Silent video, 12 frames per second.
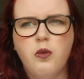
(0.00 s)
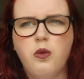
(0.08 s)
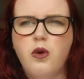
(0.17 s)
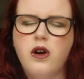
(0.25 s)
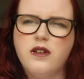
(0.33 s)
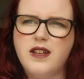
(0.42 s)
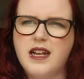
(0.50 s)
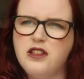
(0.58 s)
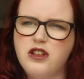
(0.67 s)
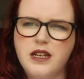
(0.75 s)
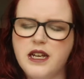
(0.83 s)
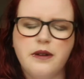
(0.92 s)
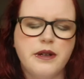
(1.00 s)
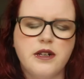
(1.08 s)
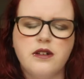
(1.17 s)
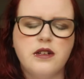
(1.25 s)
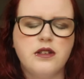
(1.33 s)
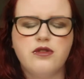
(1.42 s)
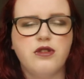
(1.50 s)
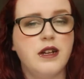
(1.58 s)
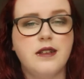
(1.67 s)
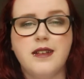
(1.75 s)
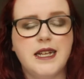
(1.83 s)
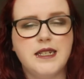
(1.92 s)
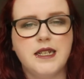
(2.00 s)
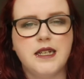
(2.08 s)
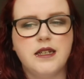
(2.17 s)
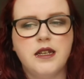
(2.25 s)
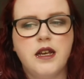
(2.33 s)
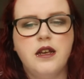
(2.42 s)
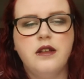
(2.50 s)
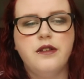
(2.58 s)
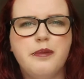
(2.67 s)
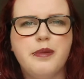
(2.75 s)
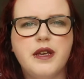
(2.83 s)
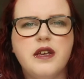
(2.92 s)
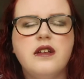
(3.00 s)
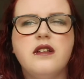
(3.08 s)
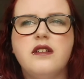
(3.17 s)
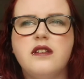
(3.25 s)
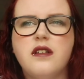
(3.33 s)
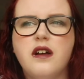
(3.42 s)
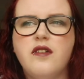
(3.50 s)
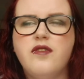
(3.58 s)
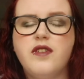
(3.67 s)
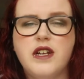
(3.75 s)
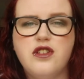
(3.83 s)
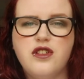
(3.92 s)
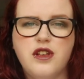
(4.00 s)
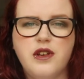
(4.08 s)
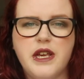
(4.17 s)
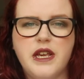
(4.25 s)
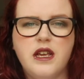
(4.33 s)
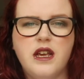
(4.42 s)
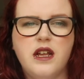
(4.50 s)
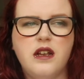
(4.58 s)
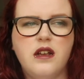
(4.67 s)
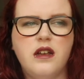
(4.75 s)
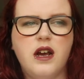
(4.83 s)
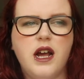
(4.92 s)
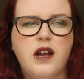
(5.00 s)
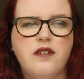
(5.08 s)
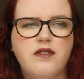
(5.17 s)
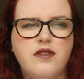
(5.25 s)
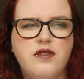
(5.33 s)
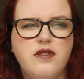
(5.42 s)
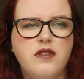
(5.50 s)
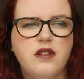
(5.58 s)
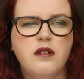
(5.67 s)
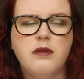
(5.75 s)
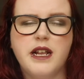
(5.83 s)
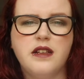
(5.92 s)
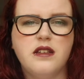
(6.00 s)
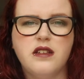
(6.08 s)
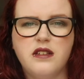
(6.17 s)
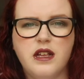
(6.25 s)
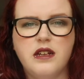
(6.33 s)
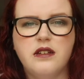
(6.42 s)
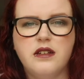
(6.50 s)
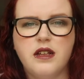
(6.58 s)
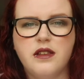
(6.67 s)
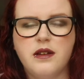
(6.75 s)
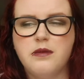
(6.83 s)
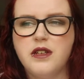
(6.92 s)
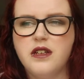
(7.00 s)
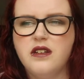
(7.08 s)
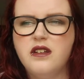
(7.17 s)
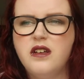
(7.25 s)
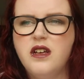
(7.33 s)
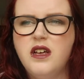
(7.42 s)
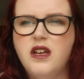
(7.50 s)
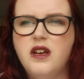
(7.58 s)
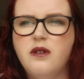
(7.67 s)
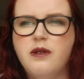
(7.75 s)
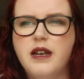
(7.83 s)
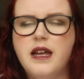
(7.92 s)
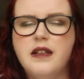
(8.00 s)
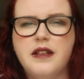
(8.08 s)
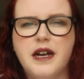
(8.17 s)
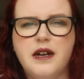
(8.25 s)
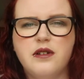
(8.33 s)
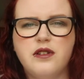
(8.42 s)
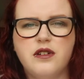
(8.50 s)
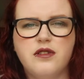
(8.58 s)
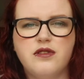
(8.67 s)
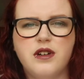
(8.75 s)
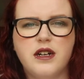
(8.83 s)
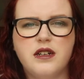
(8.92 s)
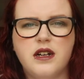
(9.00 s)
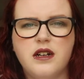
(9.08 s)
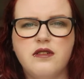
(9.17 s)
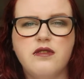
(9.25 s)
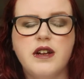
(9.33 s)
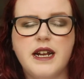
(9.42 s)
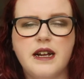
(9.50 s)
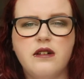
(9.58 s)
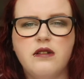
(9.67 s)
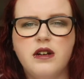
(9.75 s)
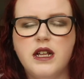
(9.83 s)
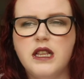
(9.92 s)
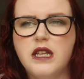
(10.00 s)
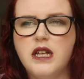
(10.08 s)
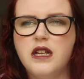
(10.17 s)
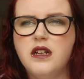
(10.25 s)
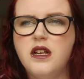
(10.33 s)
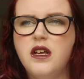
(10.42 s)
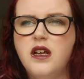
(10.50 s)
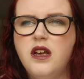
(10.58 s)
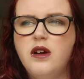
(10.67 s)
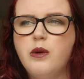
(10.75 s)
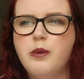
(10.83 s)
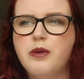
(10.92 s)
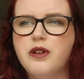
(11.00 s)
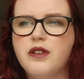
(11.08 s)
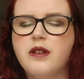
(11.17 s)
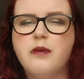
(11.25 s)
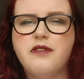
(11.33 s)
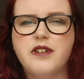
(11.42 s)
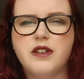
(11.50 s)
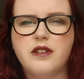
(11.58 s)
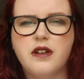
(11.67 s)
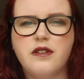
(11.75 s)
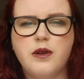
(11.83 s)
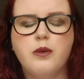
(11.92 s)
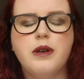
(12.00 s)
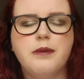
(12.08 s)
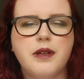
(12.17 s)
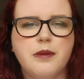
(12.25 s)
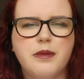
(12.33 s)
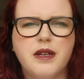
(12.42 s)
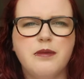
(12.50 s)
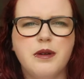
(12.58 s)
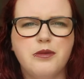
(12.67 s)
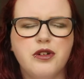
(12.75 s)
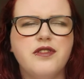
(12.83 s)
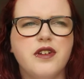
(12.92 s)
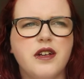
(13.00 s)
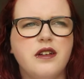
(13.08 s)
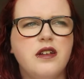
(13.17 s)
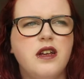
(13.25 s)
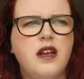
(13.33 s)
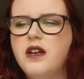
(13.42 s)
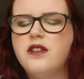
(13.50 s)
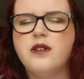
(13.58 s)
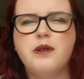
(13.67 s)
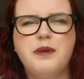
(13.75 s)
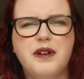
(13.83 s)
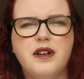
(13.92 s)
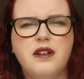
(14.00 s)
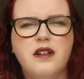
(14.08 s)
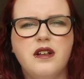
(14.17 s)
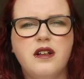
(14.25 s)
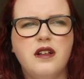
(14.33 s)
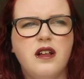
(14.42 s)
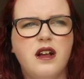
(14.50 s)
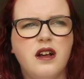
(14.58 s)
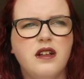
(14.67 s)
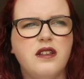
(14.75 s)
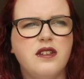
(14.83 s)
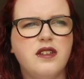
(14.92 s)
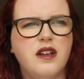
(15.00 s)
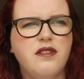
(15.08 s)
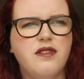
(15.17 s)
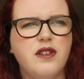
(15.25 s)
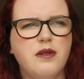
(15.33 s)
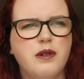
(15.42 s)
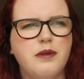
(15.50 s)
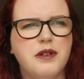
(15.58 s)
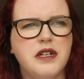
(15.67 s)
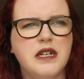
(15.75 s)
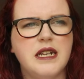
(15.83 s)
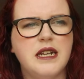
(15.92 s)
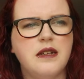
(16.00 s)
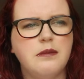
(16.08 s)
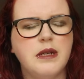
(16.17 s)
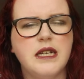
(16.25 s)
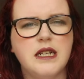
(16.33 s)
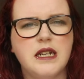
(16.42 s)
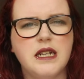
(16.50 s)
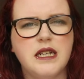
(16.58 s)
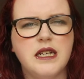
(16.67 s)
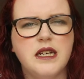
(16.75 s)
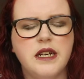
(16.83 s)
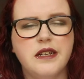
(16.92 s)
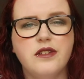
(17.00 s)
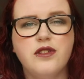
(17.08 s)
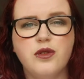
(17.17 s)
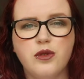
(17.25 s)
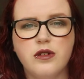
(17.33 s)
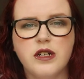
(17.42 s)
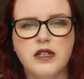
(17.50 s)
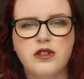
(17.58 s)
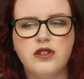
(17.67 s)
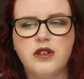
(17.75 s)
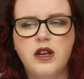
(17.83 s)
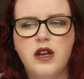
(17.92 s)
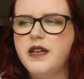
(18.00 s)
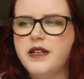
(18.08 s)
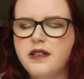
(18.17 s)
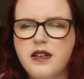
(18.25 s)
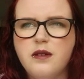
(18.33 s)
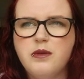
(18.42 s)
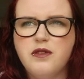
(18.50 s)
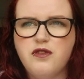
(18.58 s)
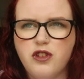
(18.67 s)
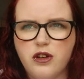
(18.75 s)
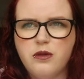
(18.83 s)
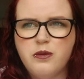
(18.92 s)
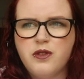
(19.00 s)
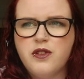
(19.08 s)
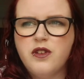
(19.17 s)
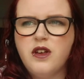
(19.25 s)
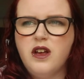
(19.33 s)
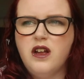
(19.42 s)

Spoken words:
what's actually going on is translated. Because I've finished uni and I have no plans to stay in Southampton, we let the house contract kind of run out, and then we put some of our stuff, we being me and my boyfriend, so we put the stuff that we wouldn't need immediately in storage. In terms of jobs,